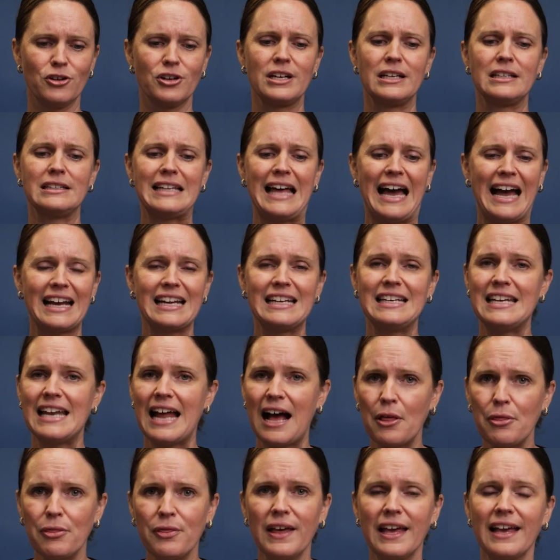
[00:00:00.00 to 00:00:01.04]
You're going to lack
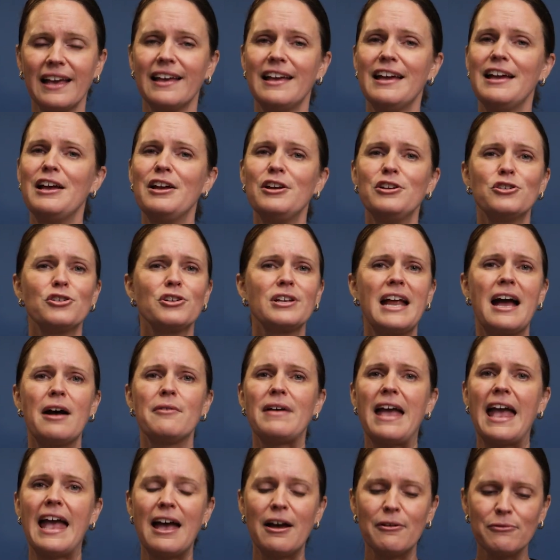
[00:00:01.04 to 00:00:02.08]
nothing. You're going to
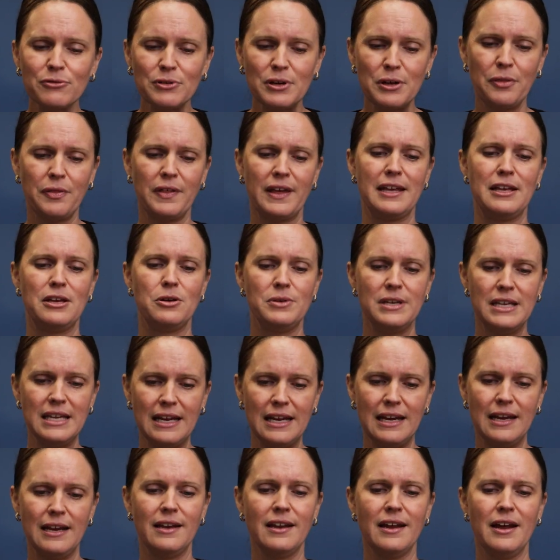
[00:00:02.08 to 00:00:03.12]
have everything you
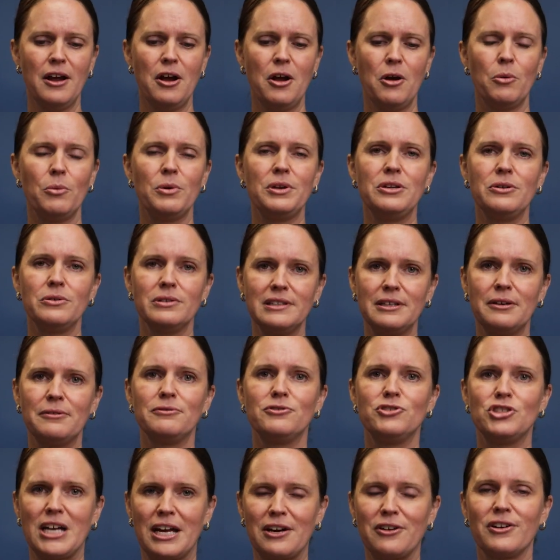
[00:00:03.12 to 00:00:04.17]
need when you
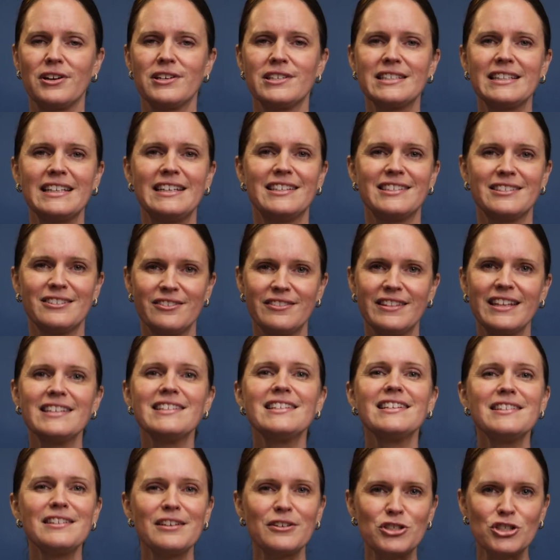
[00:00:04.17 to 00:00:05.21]
live generously. So,
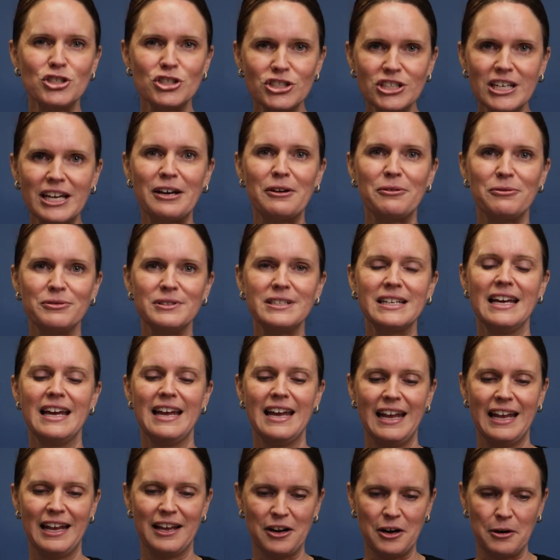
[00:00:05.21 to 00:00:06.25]
this is a shift
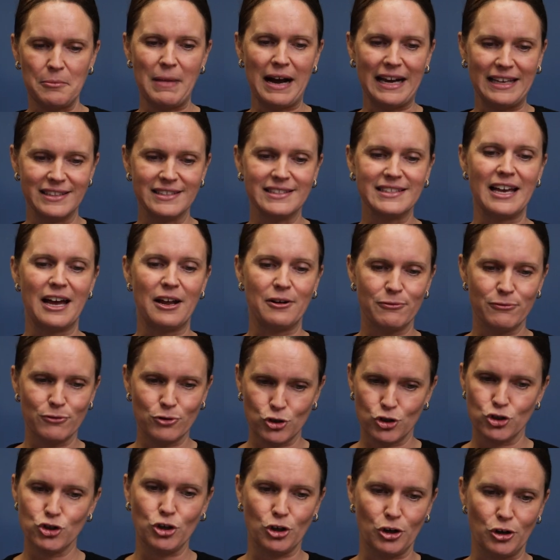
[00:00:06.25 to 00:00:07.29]
in our mindset for
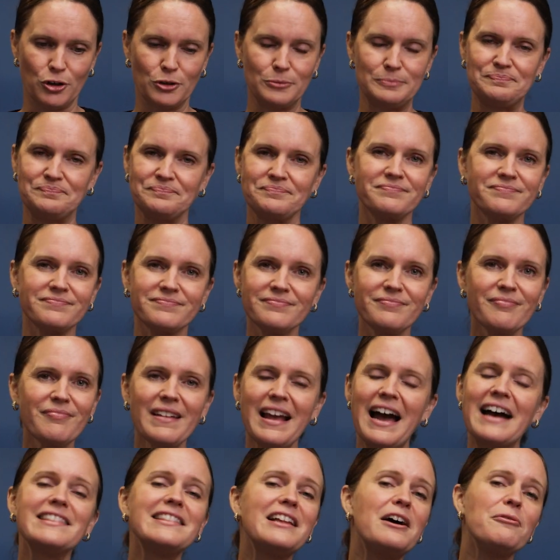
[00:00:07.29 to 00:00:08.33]
sure.
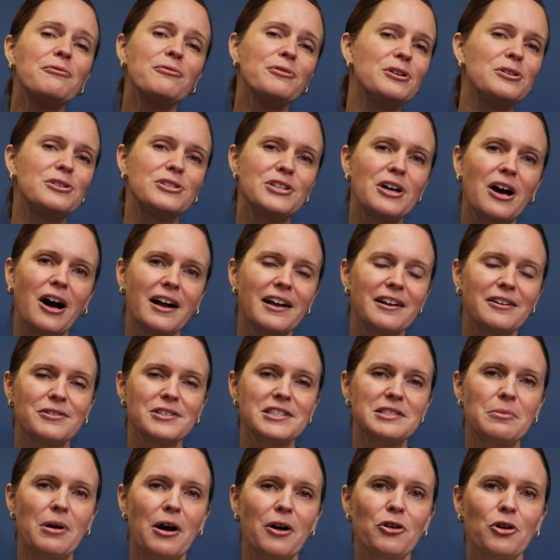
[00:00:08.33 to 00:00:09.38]
I'd love for you to talk in your
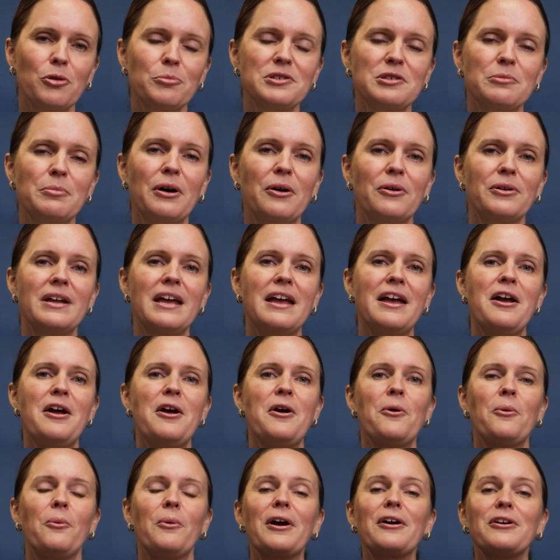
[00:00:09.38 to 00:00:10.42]
small groups about
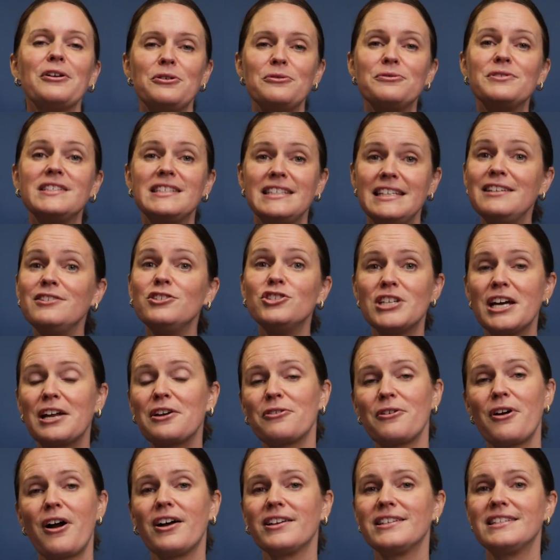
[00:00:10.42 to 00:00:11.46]
where you've seen
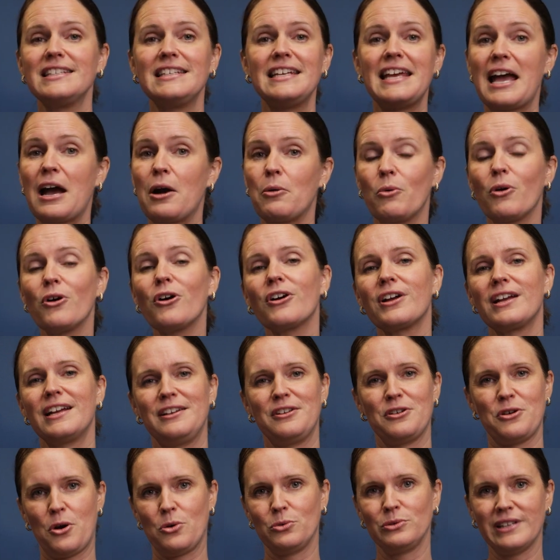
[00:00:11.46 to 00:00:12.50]
generosity at work in
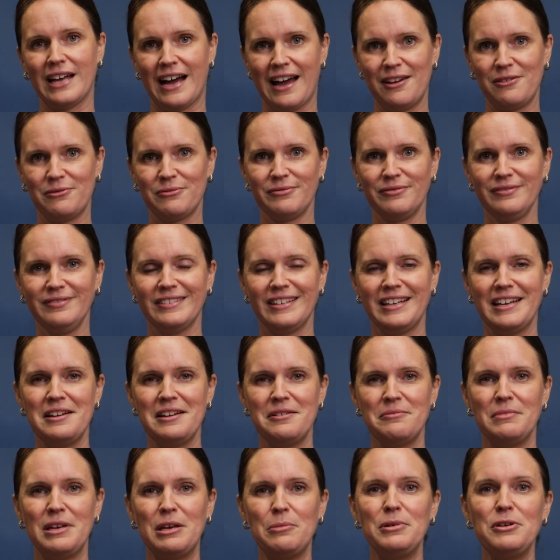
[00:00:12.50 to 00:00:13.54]
your own life.
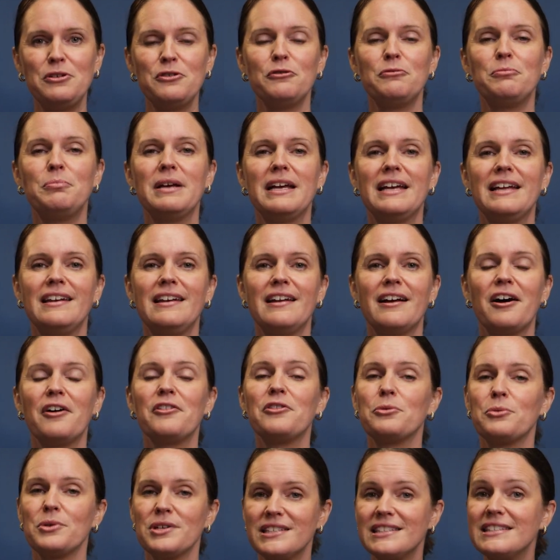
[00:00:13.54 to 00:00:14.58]
Maybe you've been on
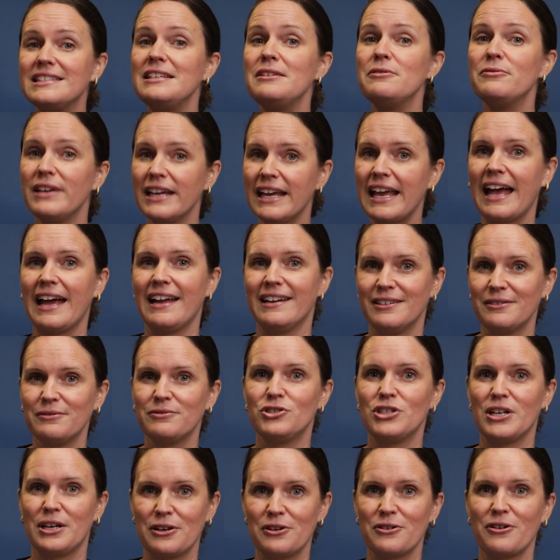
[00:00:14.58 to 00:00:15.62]
the receiving end of
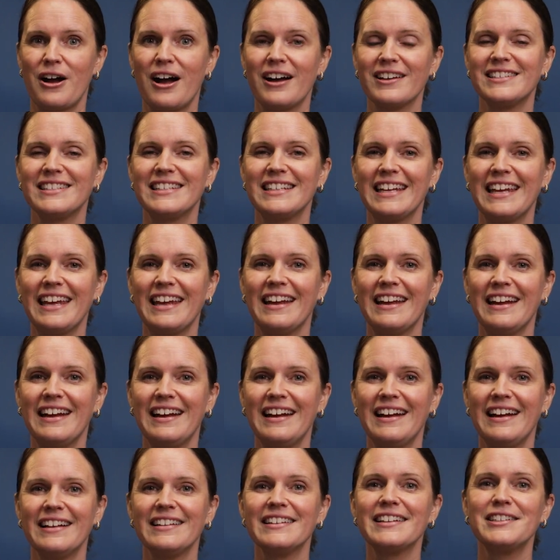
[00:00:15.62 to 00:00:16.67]
generosity.
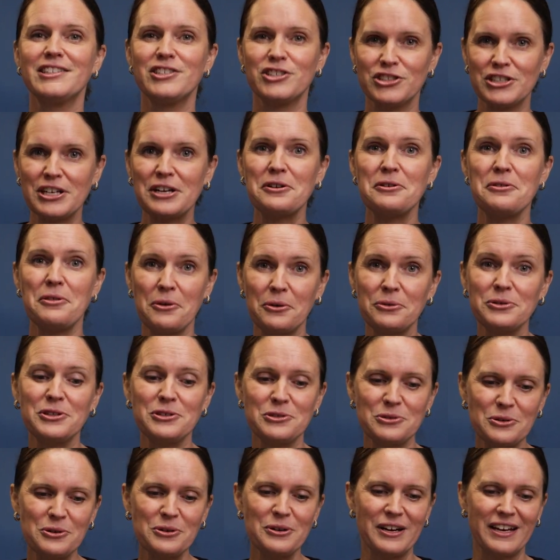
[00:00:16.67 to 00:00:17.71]
Let's share those
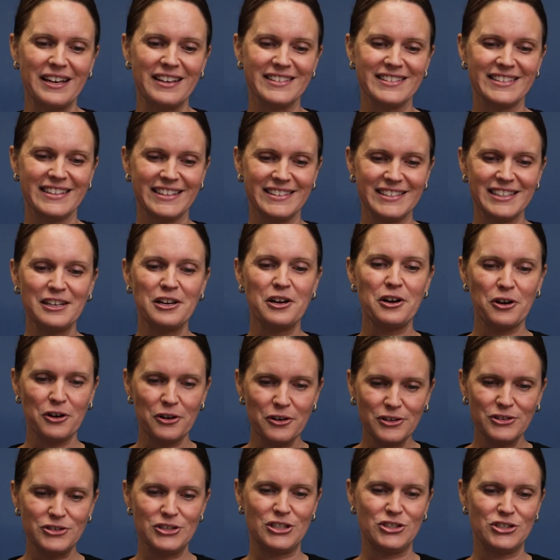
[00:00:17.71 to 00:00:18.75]
stories. Let's
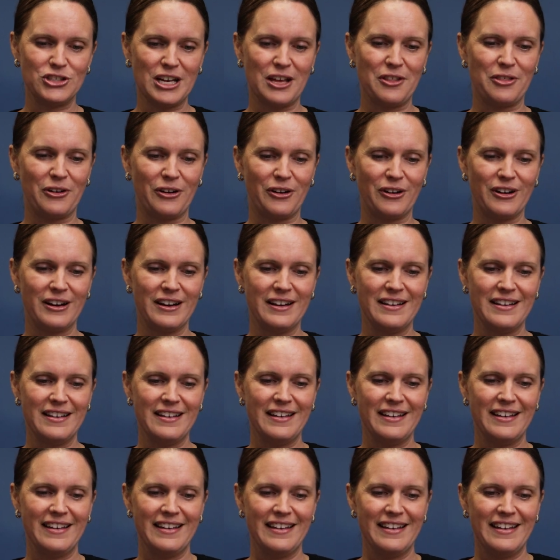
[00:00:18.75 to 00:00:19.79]
encourage each other.
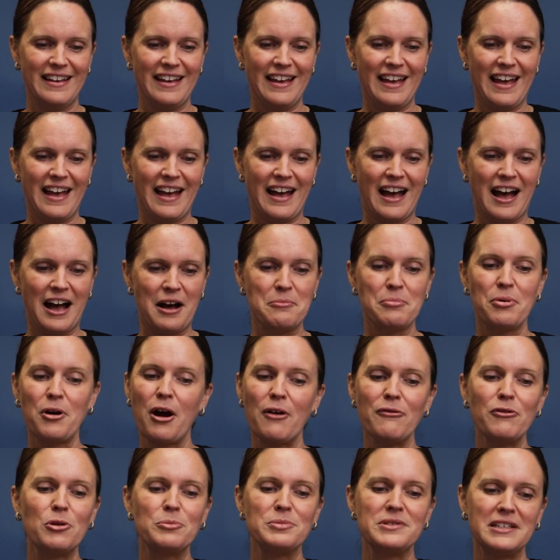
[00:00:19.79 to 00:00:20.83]
Uh,
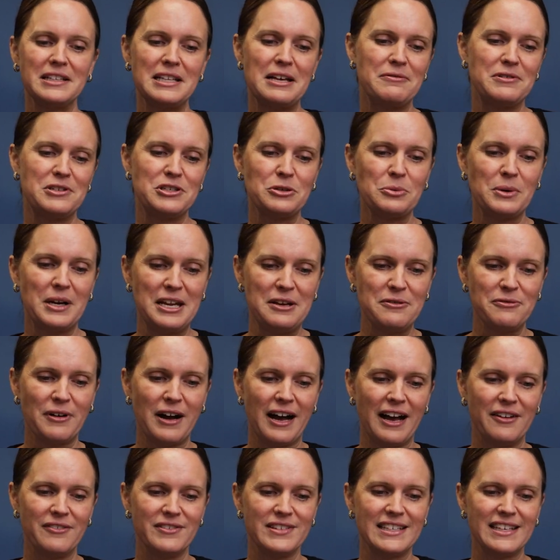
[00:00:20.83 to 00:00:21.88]
Proverbs
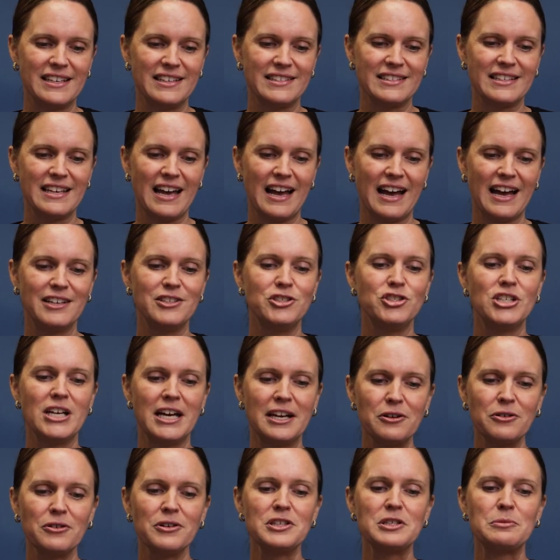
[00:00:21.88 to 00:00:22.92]
11:25 says, "A
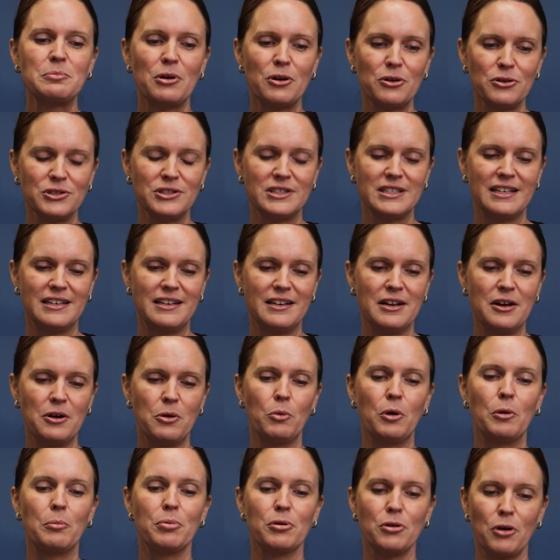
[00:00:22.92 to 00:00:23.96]
generous person
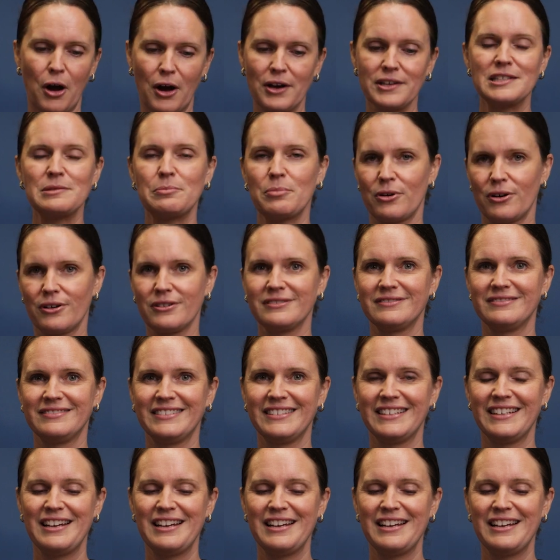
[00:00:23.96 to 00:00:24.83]
will prosper."